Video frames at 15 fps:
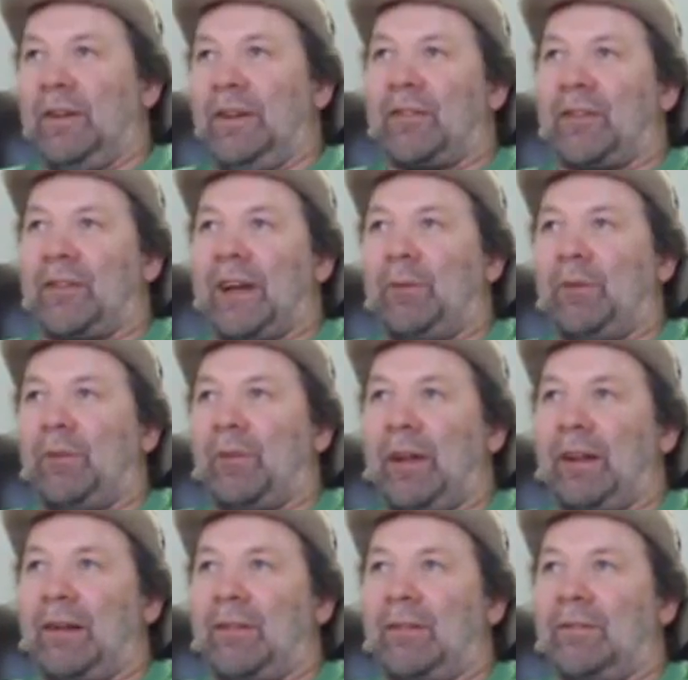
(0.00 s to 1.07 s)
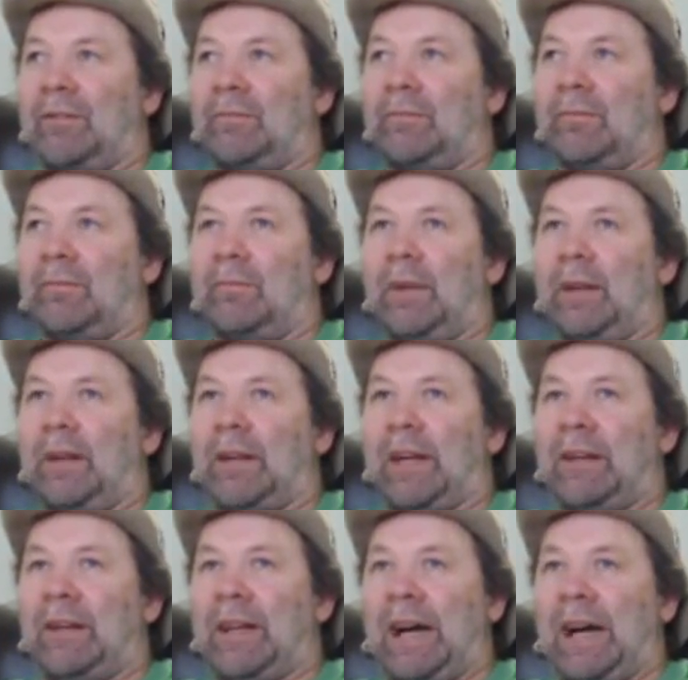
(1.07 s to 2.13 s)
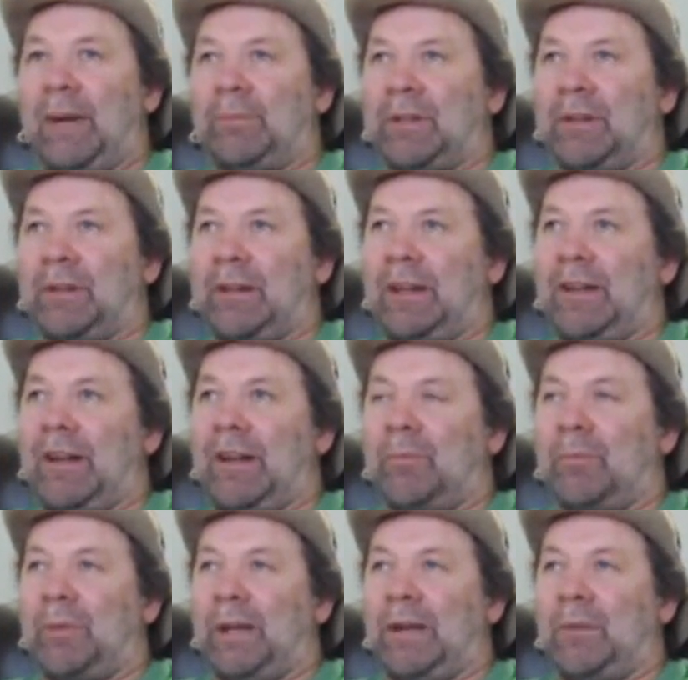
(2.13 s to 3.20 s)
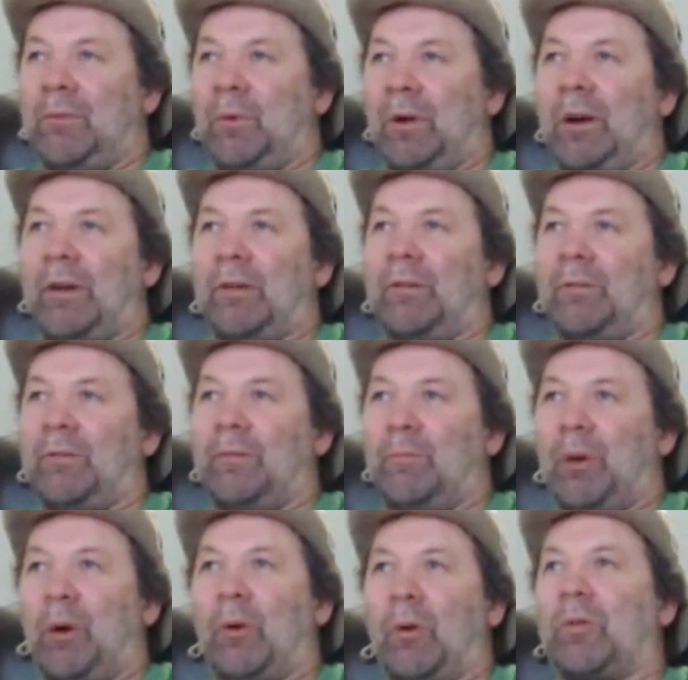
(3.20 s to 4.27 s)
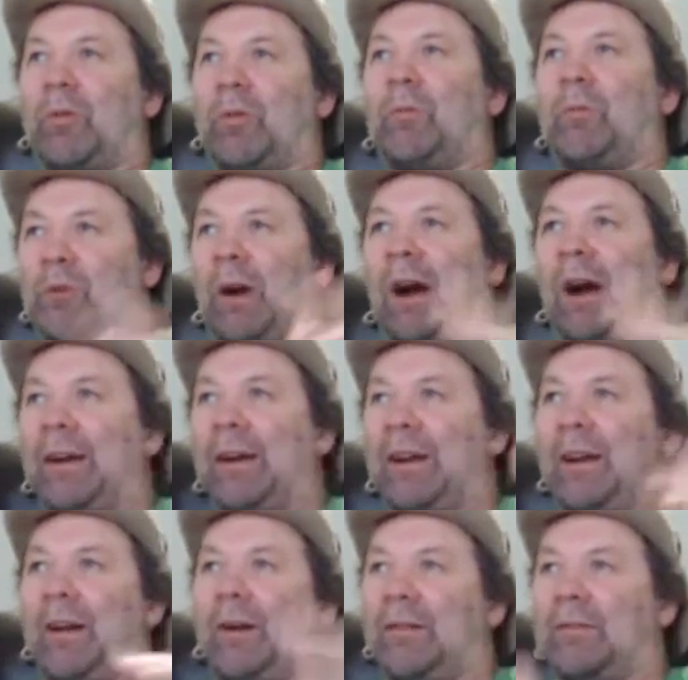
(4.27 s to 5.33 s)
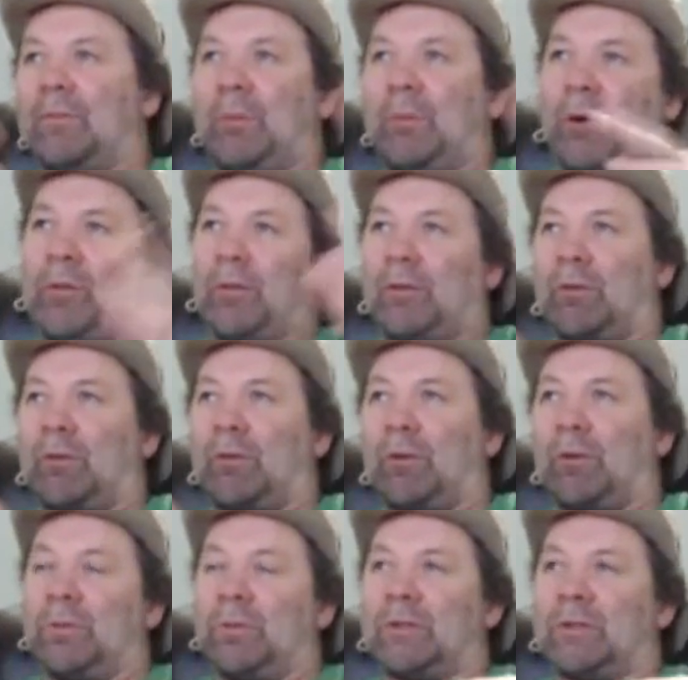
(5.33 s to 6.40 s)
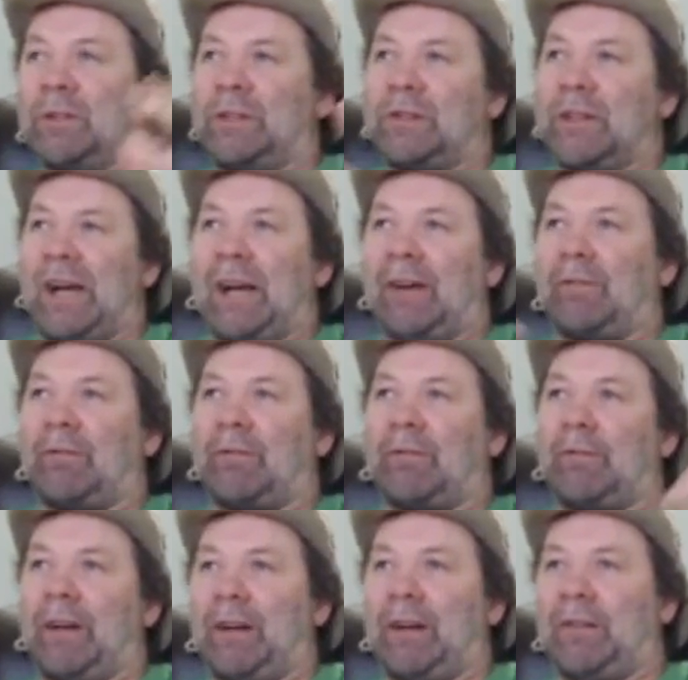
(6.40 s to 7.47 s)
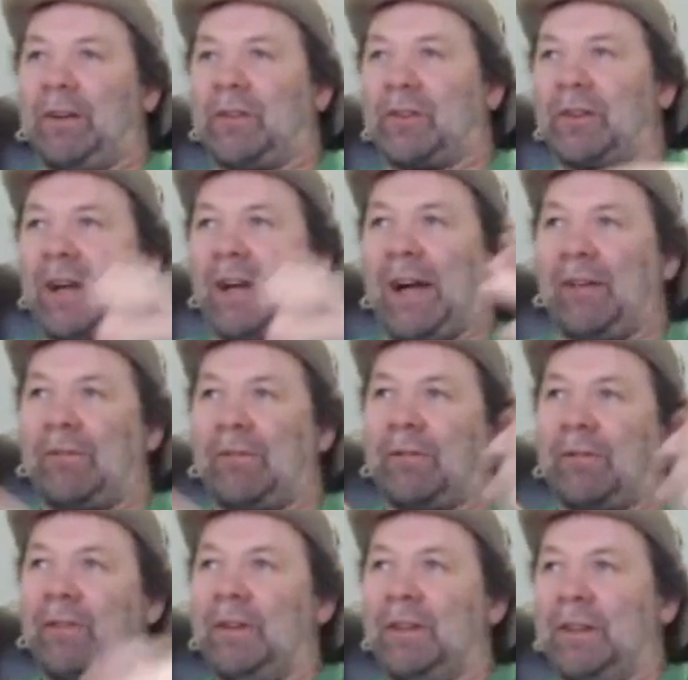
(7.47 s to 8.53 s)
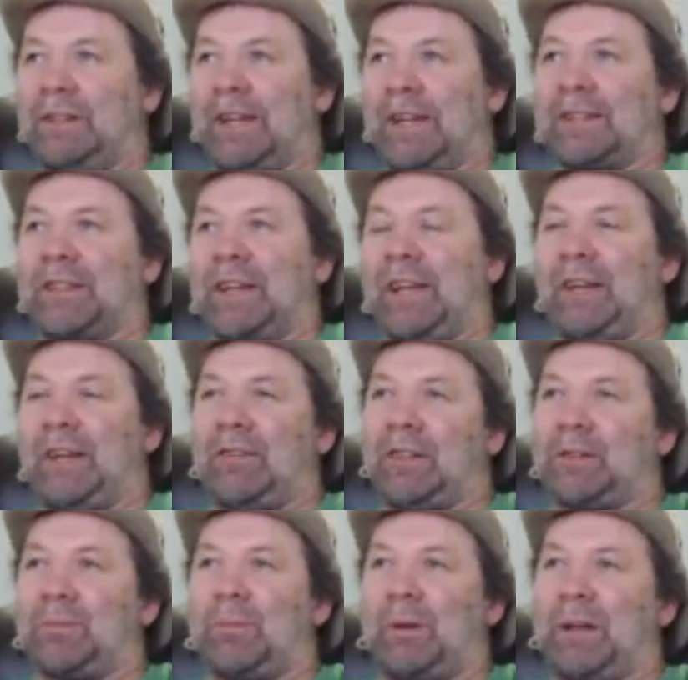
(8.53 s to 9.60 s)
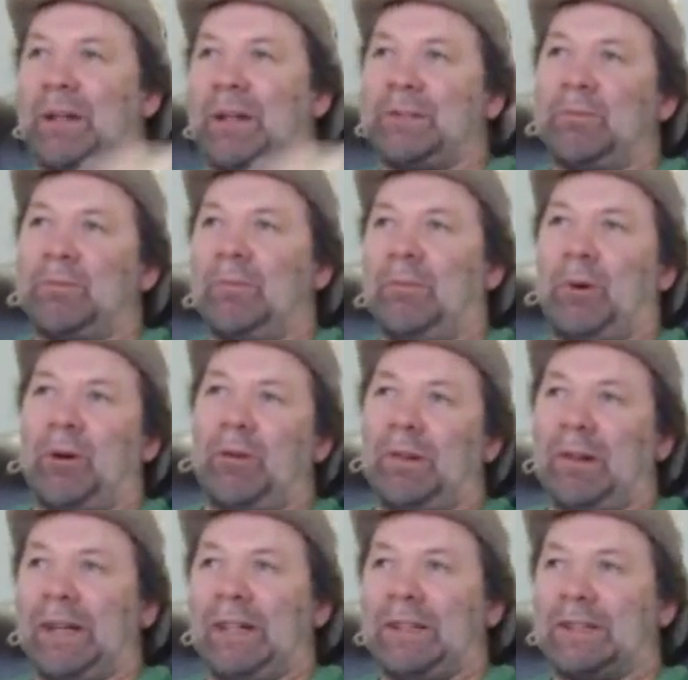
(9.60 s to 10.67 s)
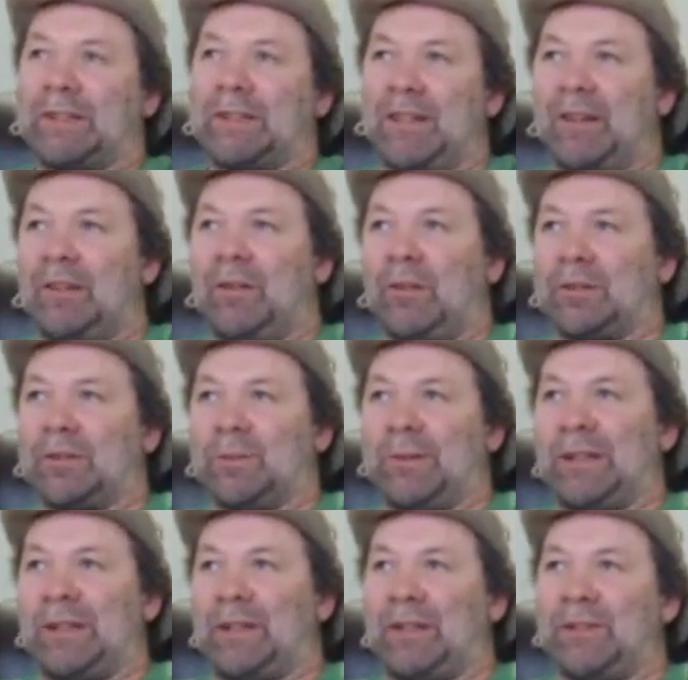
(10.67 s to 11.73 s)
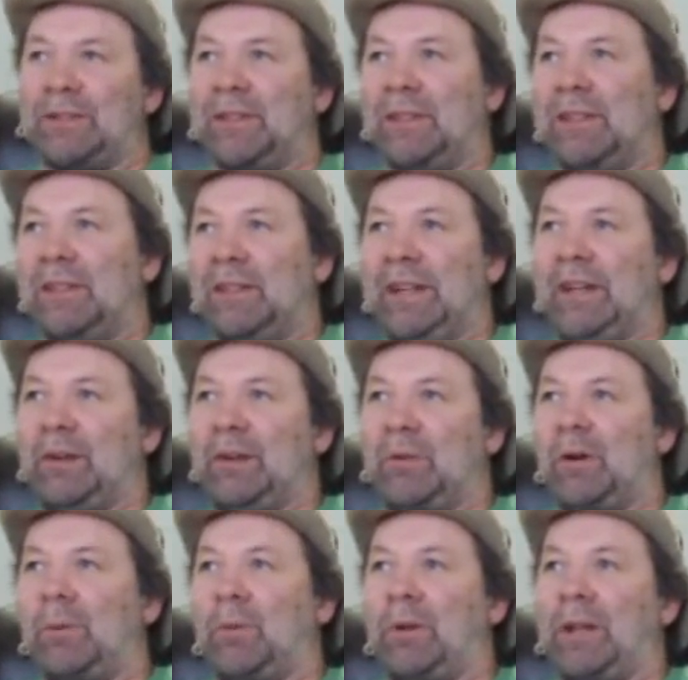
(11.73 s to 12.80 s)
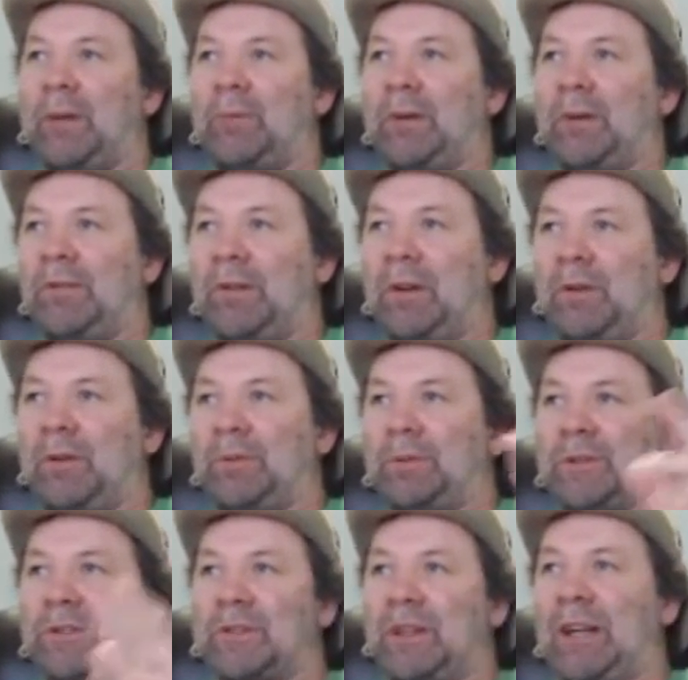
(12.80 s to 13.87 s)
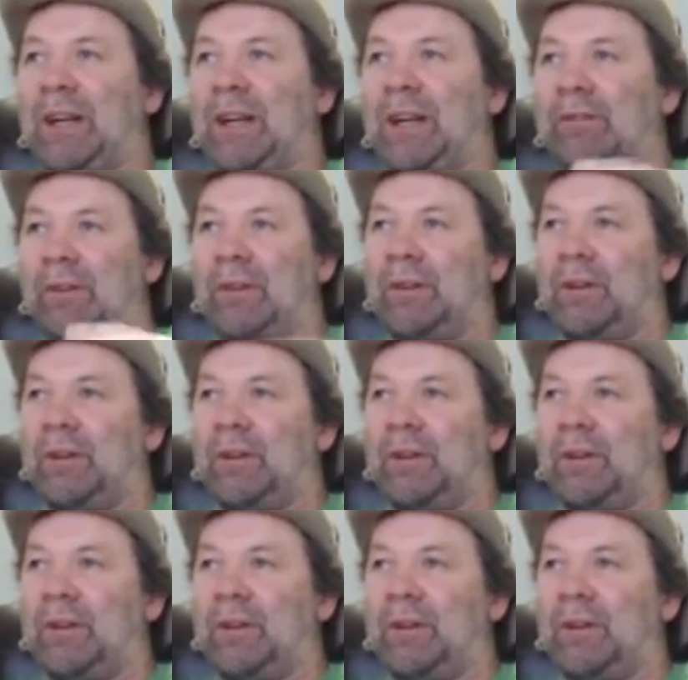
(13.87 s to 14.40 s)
guy was like kidnapped and ended up being one of both both groups. He's half English, he's actually English, but he's more relates to the Norsemen because he grew up with them, even though he was a slave, and